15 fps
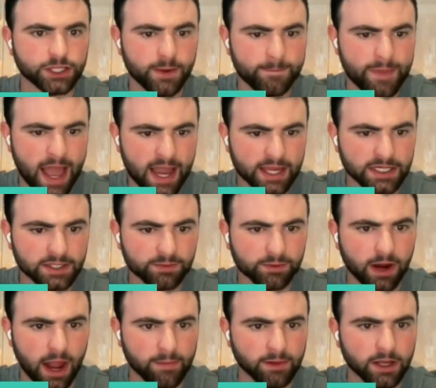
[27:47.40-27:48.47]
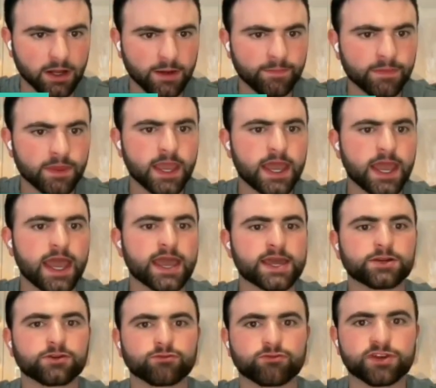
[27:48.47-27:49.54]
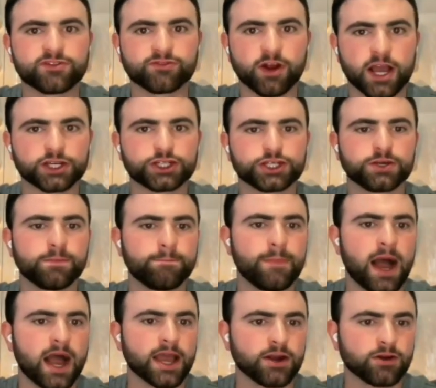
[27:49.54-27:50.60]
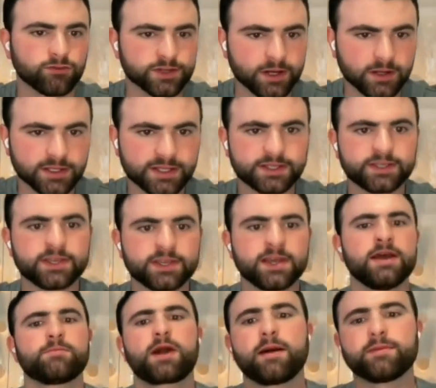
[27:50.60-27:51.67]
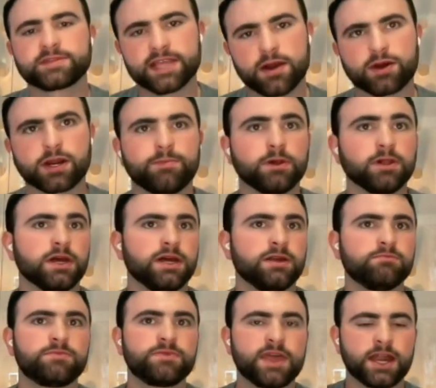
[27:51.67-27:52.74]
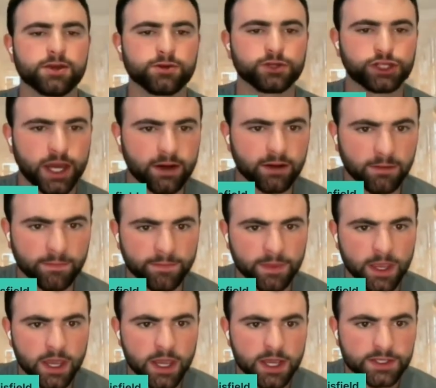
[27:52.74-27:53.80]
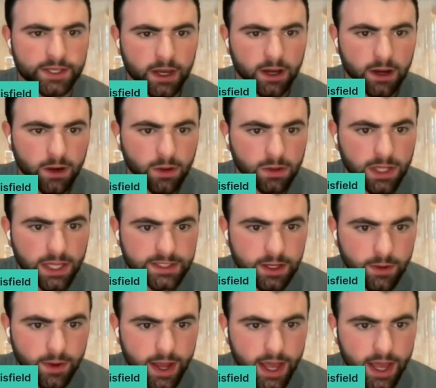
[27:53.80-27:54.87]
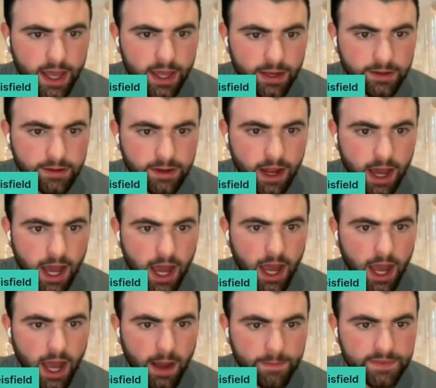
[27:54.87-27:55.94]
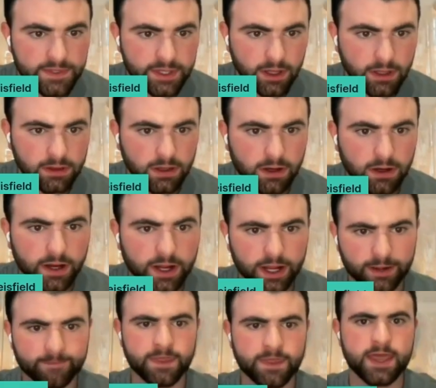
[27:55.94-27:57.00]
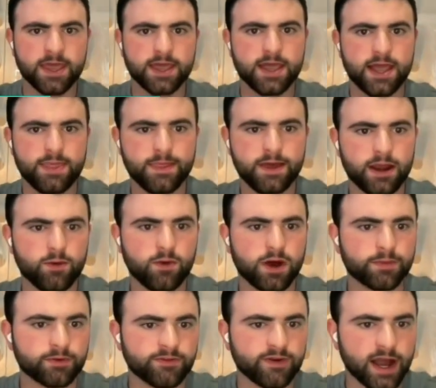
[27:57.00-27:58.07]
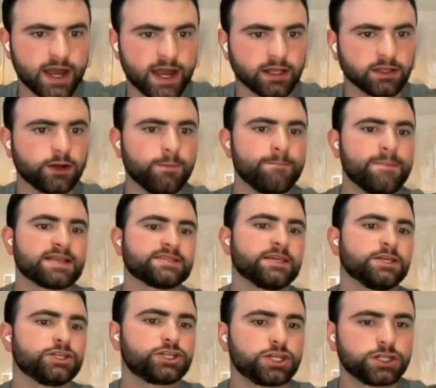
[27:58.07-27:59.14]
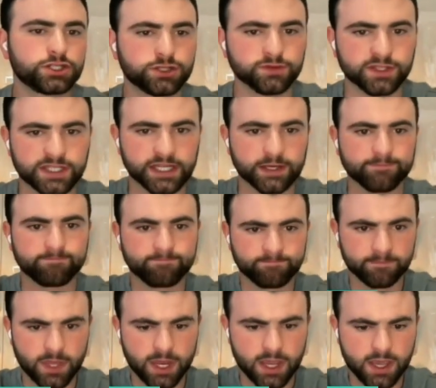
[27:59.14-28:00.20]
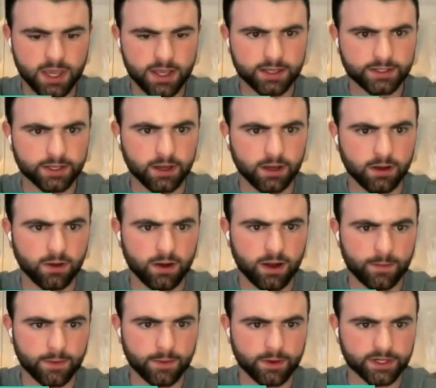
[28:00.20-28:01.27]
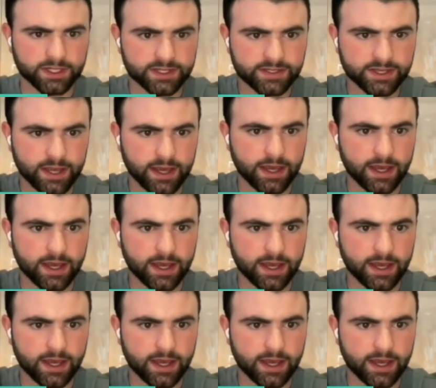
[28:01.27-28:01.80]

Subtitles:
if I jump back into Parabola and refresh my results, Parabola is now going to pull in that new channel. So let's go ahead, ops alerting, and then I want to provide a little message to the team. So I'm going